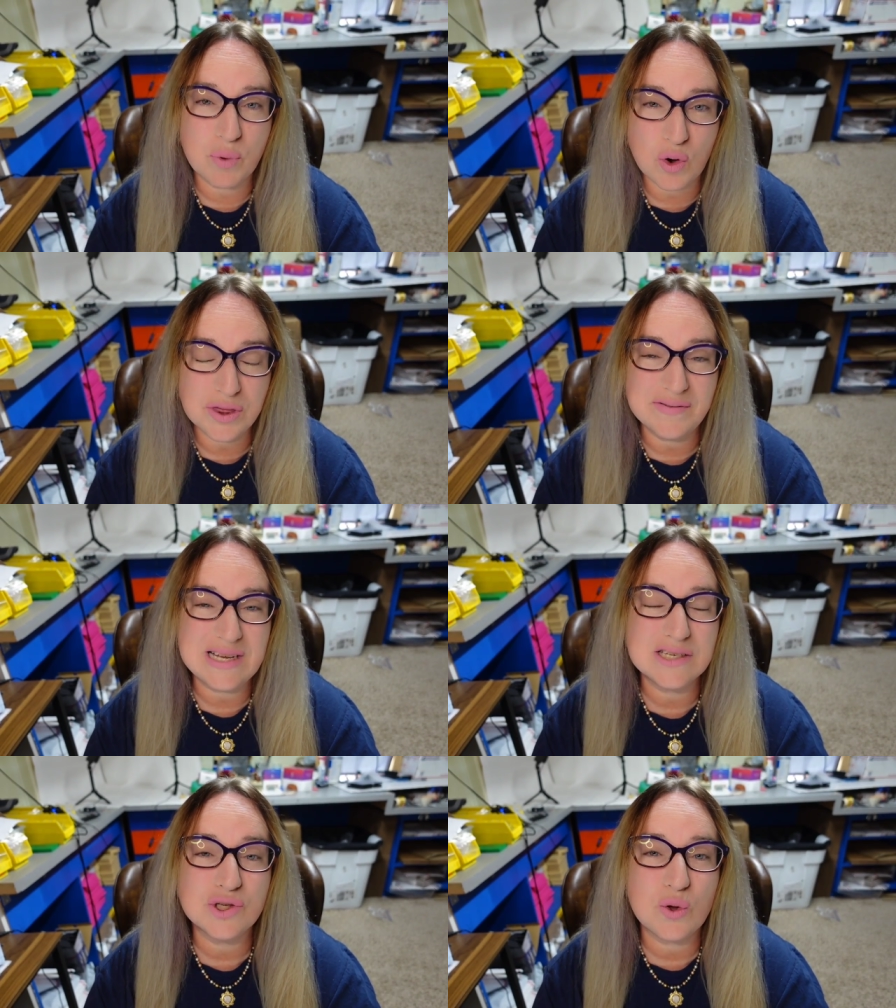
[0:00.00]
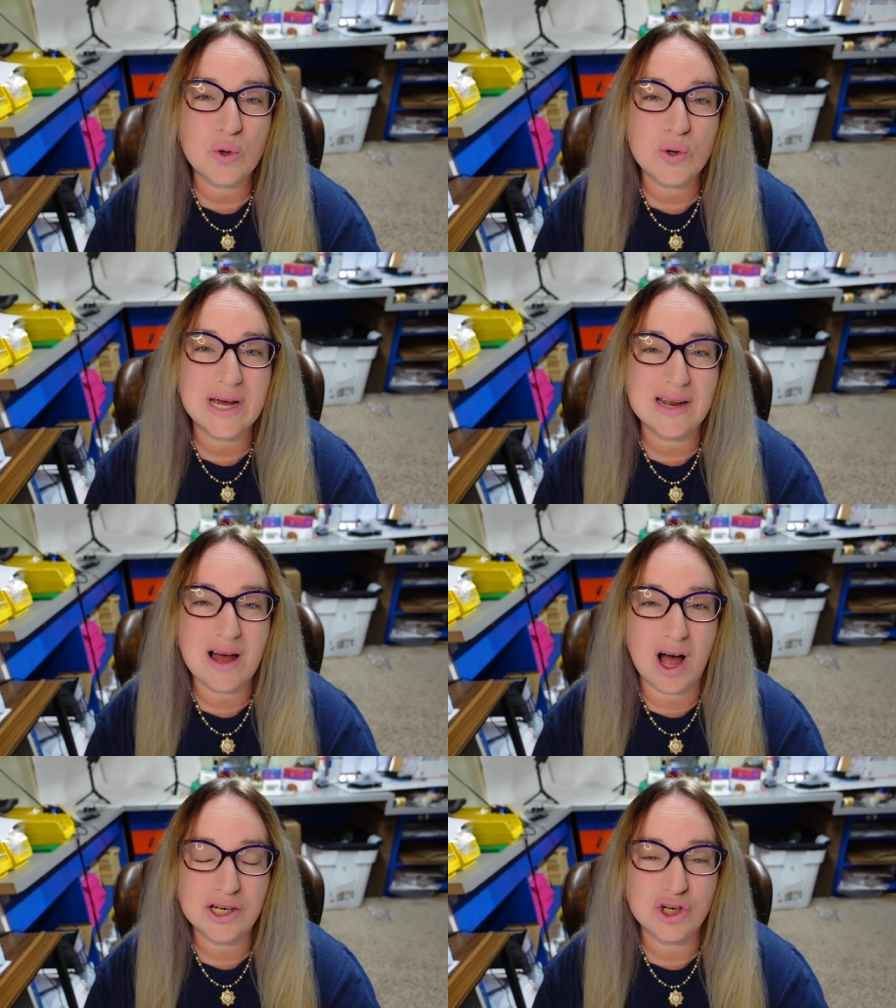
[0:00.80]
Both of these sold
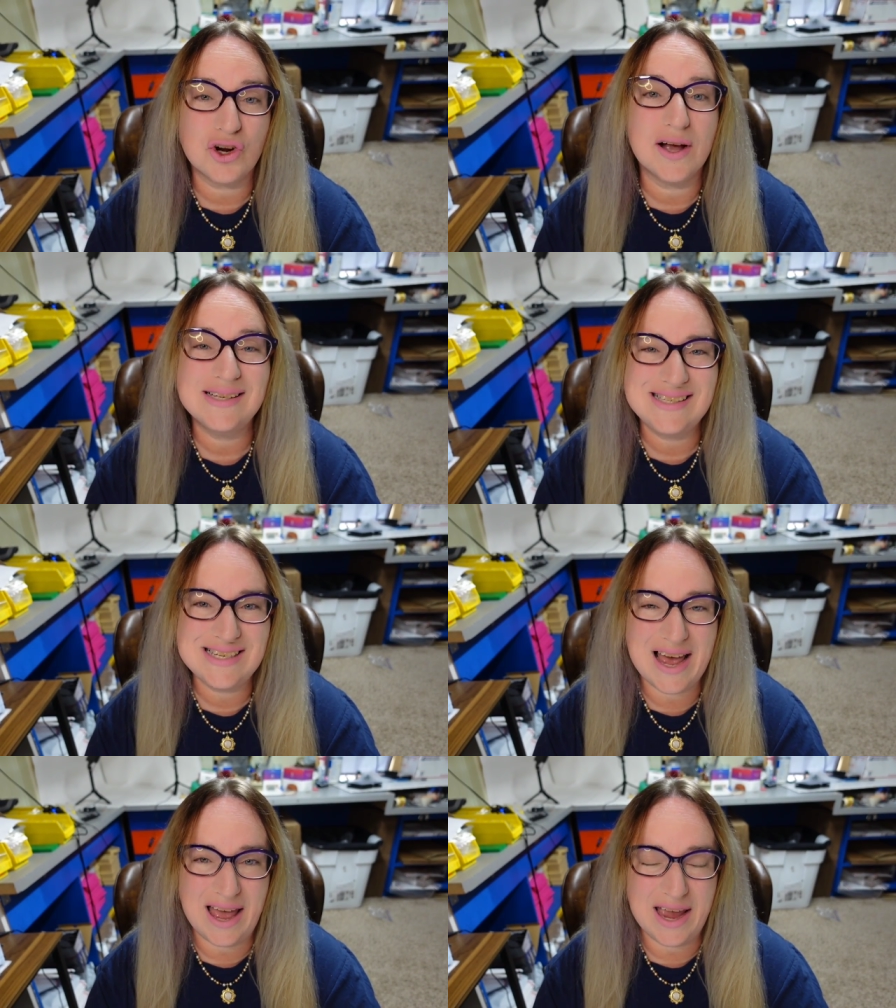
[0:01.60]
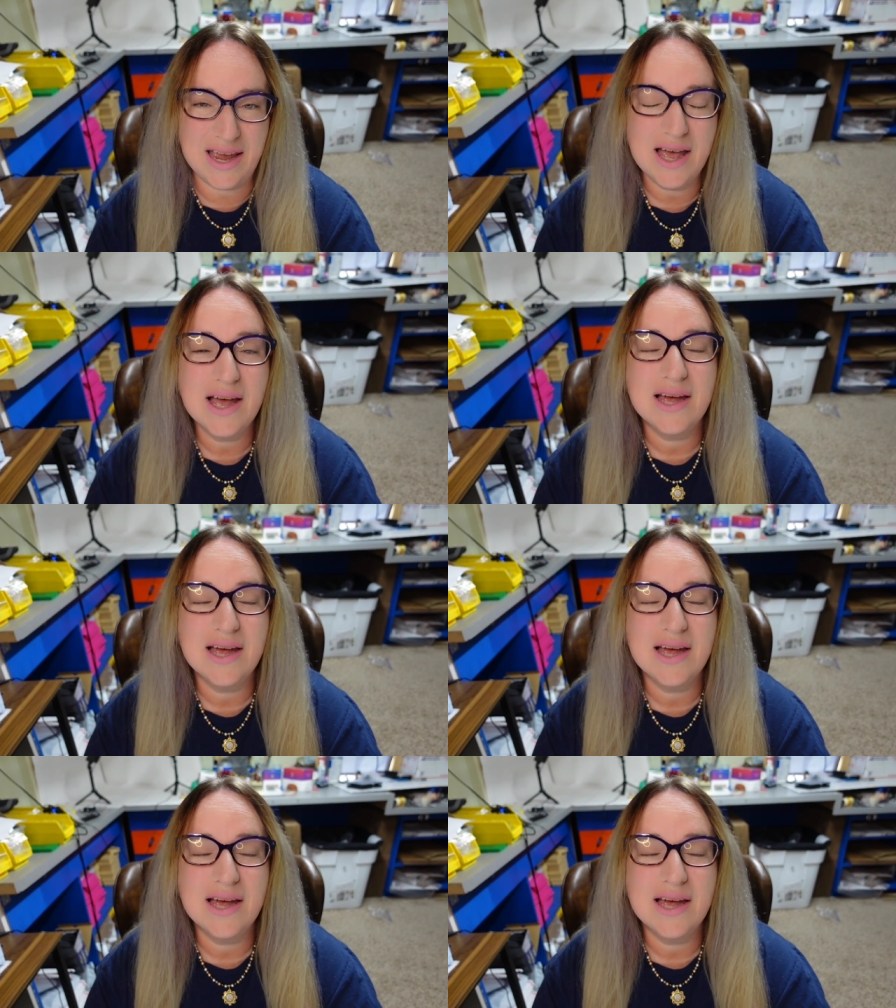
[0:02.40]
in under a day.